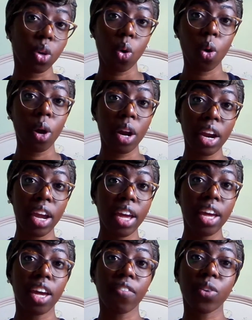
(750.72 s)
Or
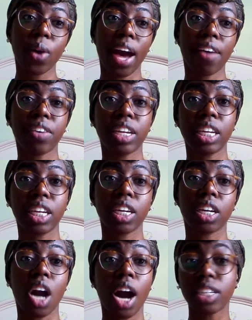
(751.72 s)
if you have
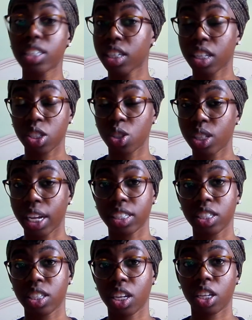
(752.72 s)
any content that you'd like
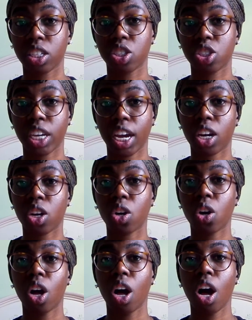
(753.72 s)
to see on this
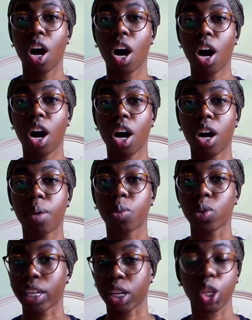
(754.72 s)
channel,
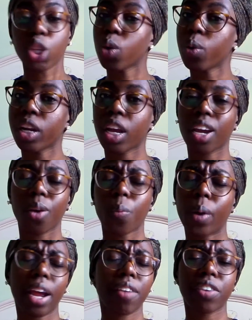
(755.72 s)
or like a Q&A or
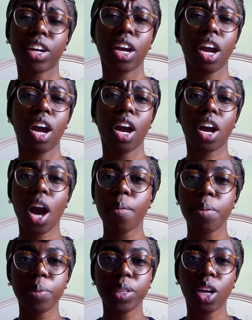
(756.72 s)
whatever,
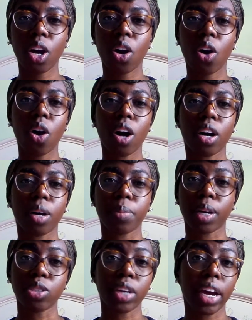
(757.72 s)
comment below.
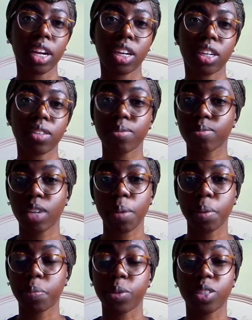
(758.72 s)
I'll try to
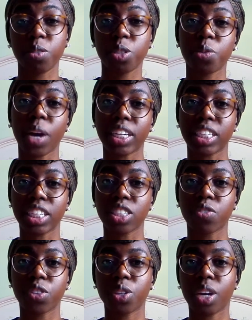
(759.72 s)
come up with some new
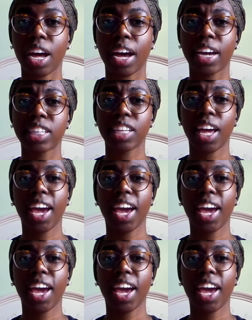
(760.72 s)
ideas for you guys.